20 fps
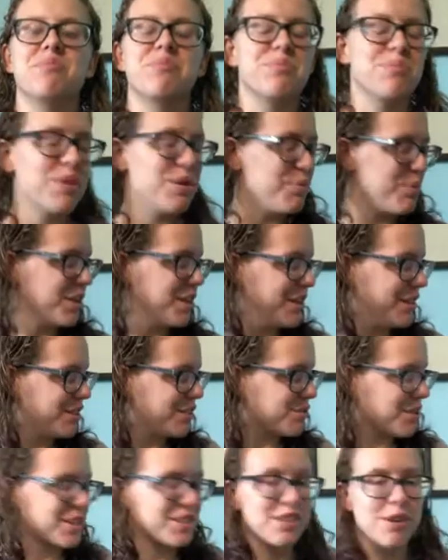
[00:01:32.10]
when we
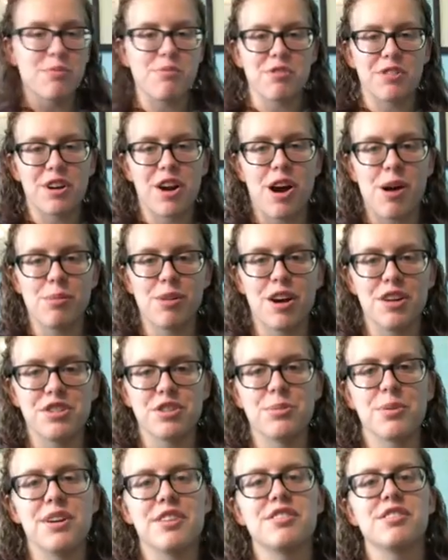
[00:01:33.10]
dress up for Kabbalat
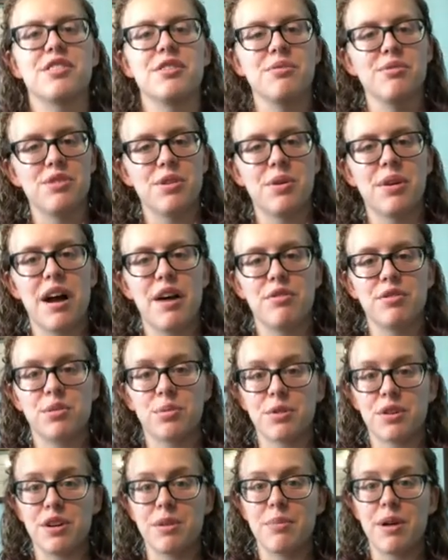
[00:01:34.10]
Shabbat. So you don't have to
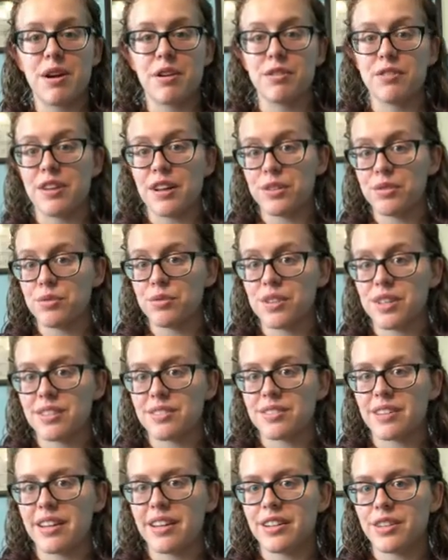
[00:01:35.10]
worry about your nicer
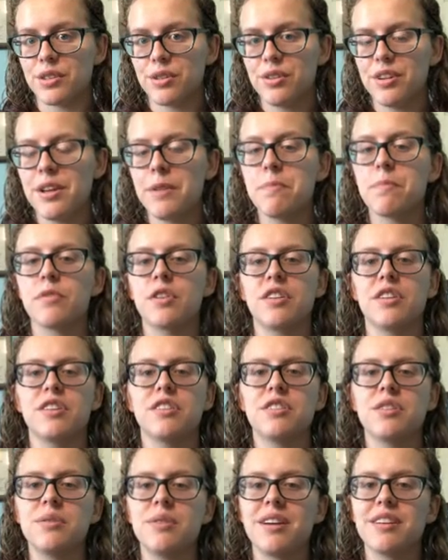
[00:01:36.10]
things getting dirty.
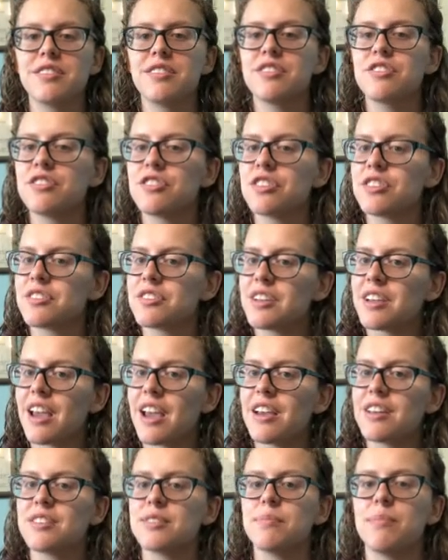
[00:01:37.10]
Nothing too nice, just in
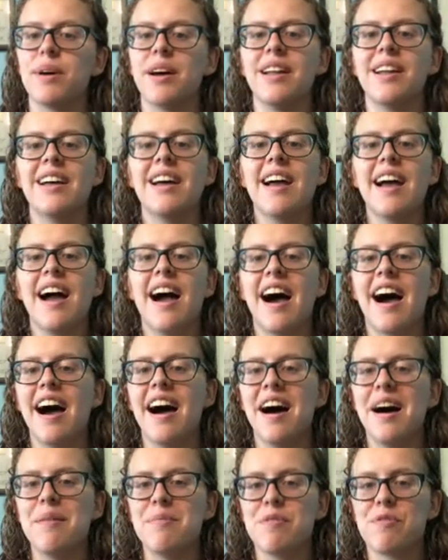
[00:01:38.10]
case. But
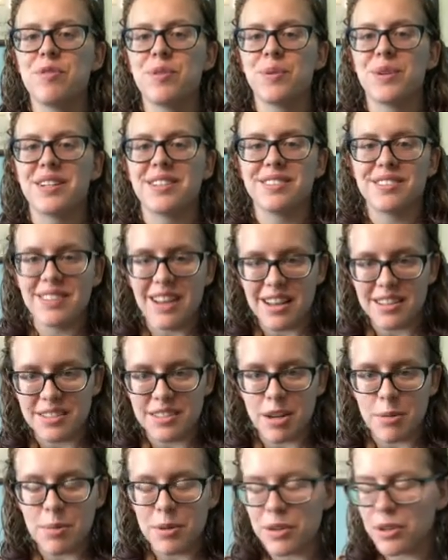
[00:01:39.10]
if you want to snazz it
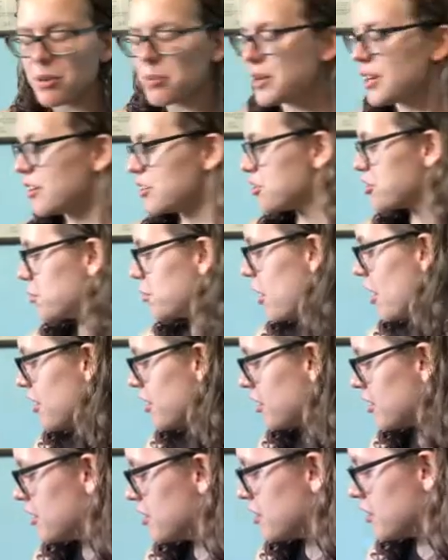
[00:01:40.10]
up a little bit on Shabbat,
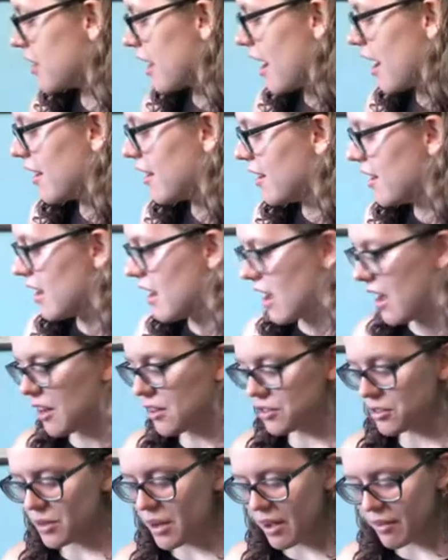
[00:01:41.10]
you can do that. I
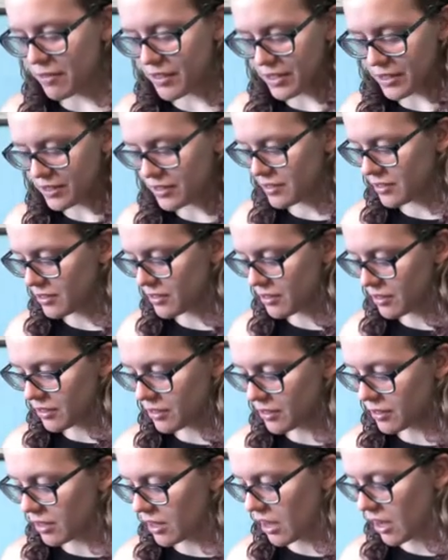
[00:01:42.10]
also have this
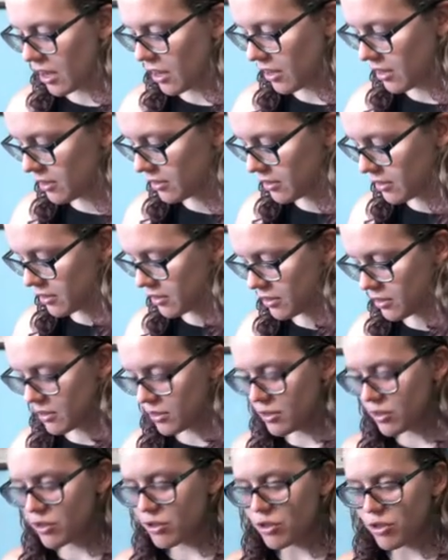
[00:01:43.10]

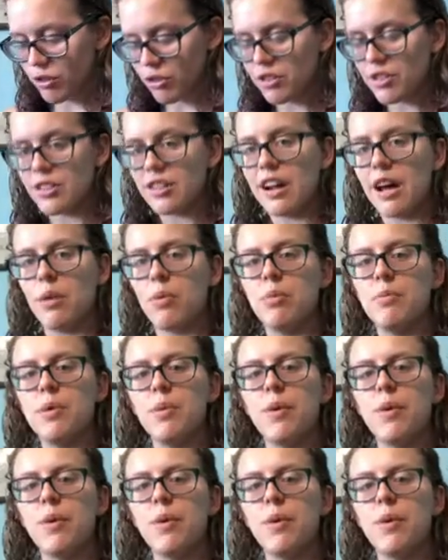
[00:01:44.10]
skirt that I will be